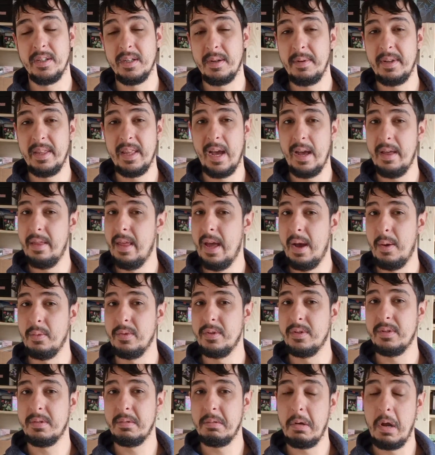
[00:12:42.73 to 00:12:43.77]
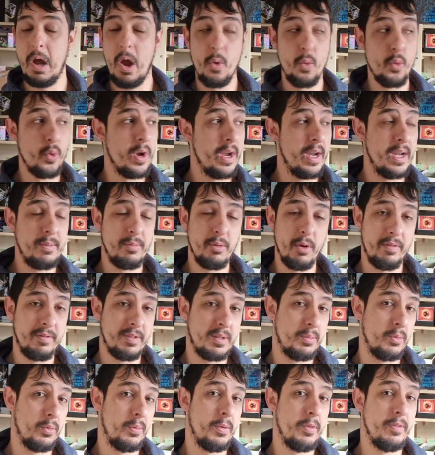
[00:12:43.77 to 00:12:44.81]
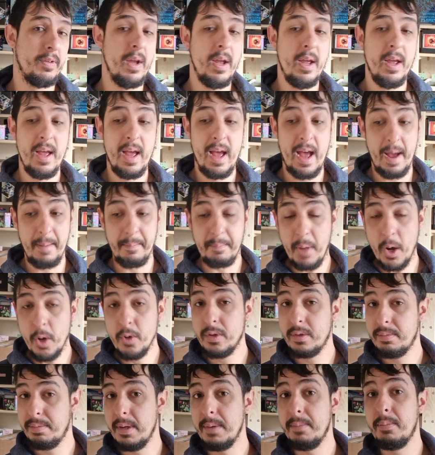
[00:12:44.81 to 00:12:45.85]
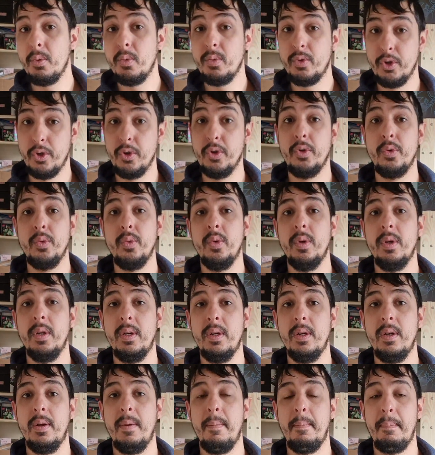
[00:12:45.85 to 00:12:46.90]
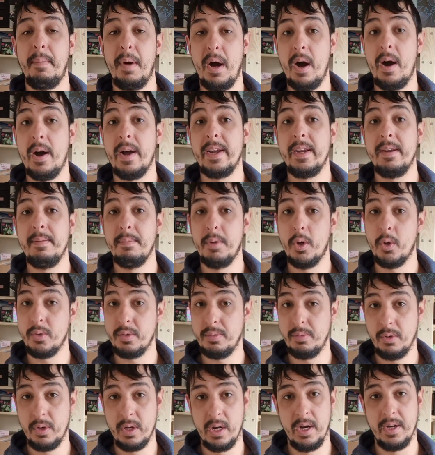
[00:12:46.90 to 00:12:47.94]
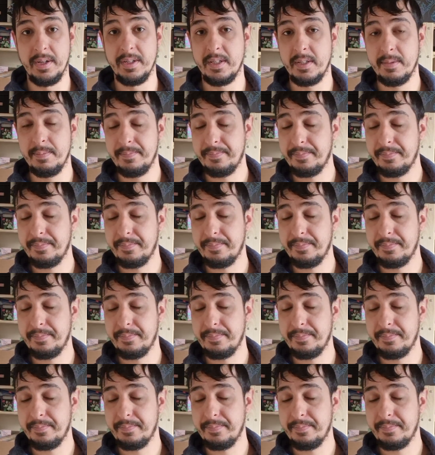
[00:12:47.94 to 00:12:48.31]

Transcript: I mean, that was a really profitable move, and most people do buy multiple cards.